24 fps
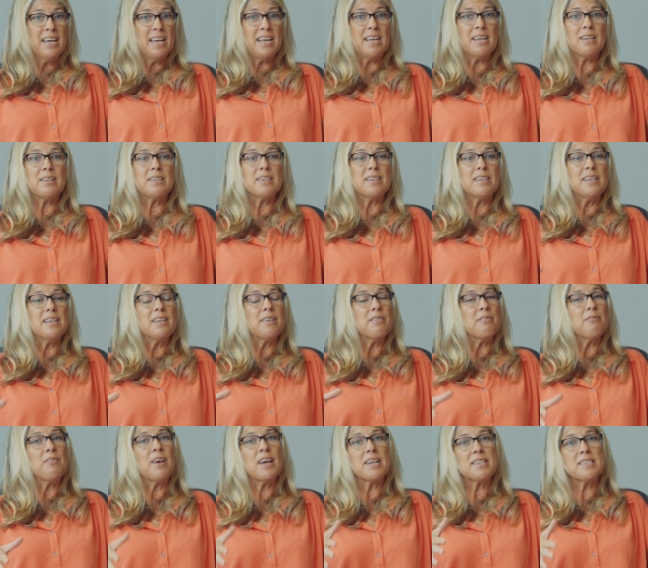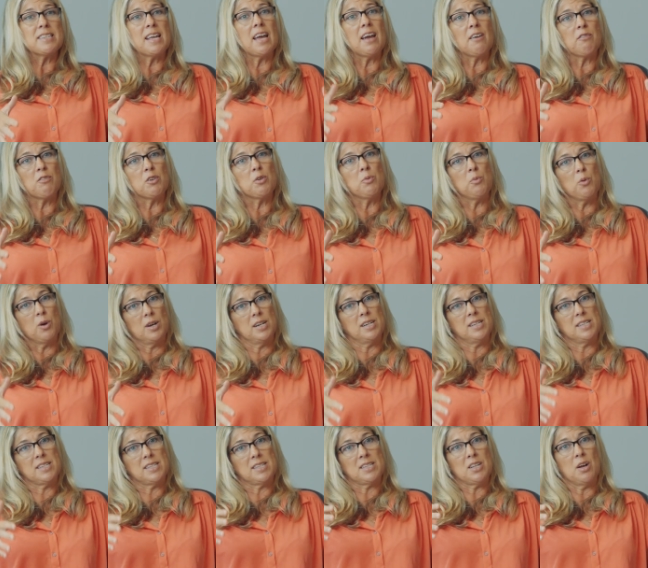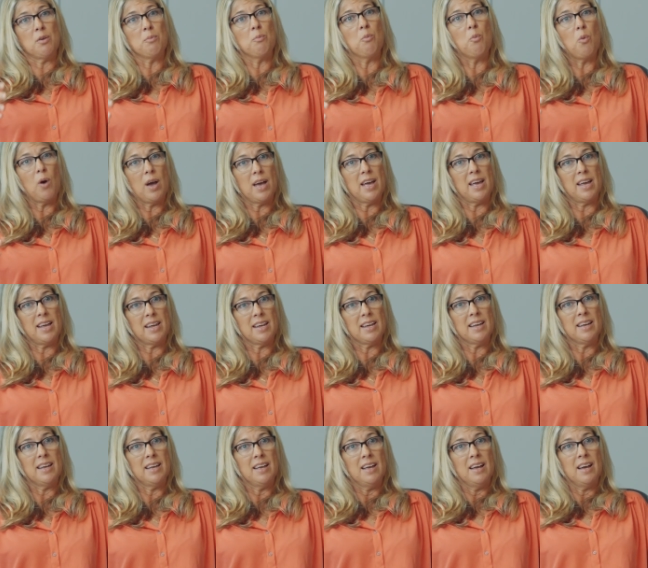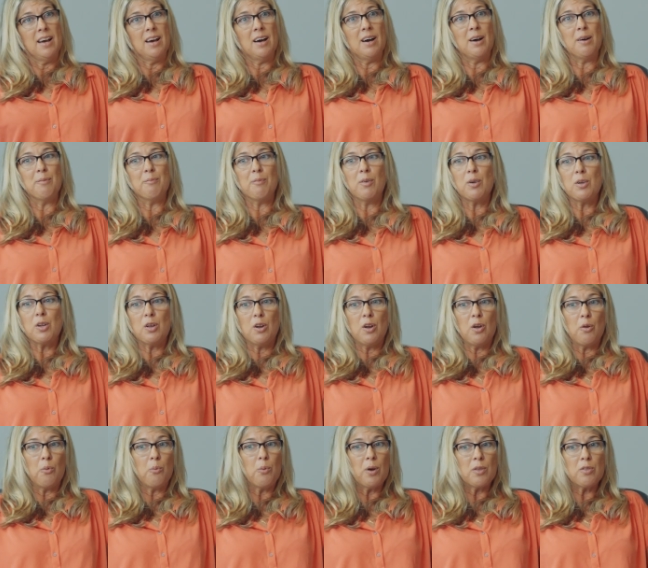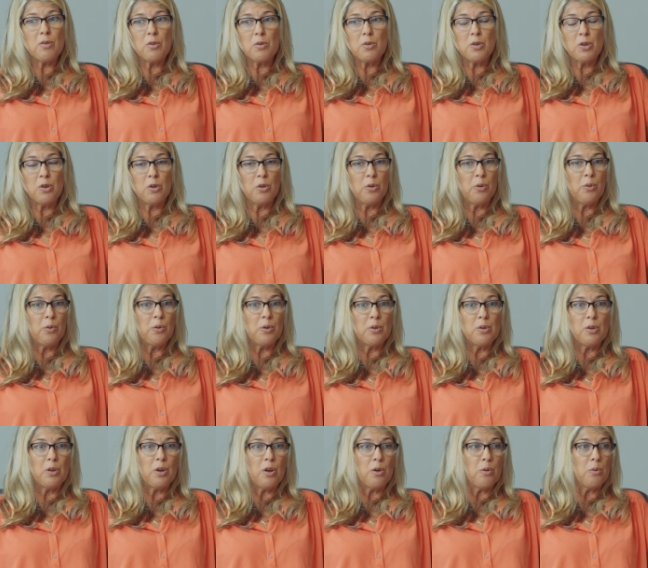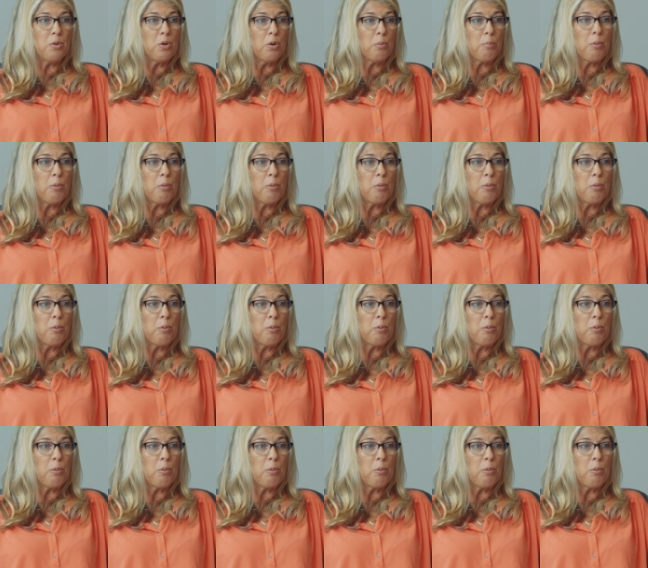it, it affects everyone in some way. Um, you know, whether you, you know, your